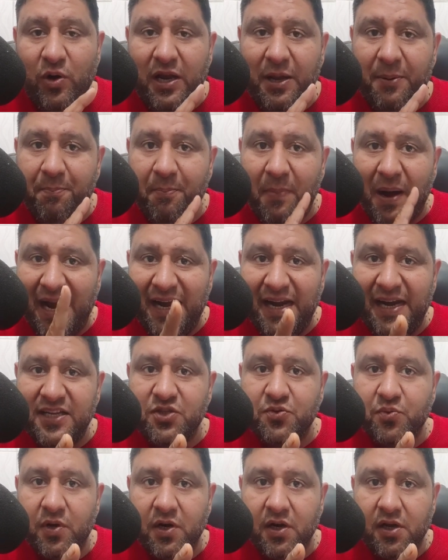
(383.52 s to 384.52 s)
only mind
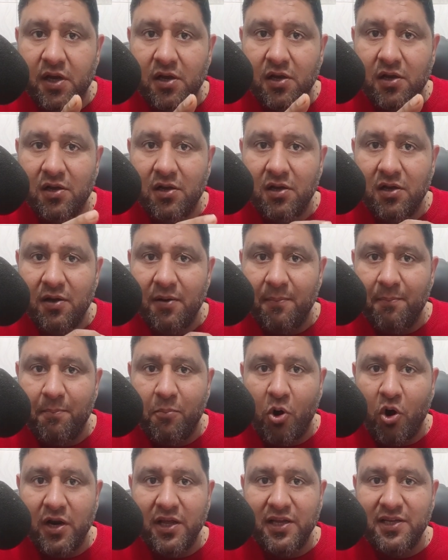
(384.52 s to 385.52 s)
is working,
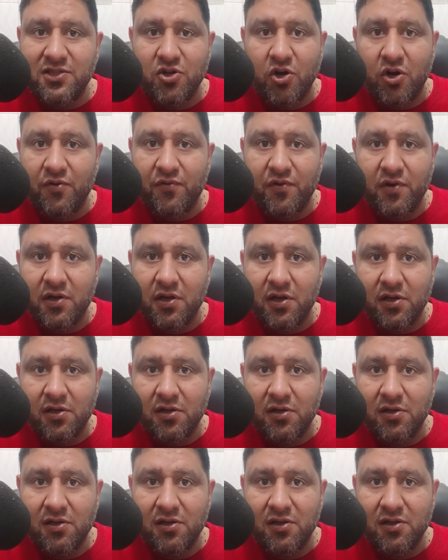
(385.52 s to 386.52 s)
body is not working.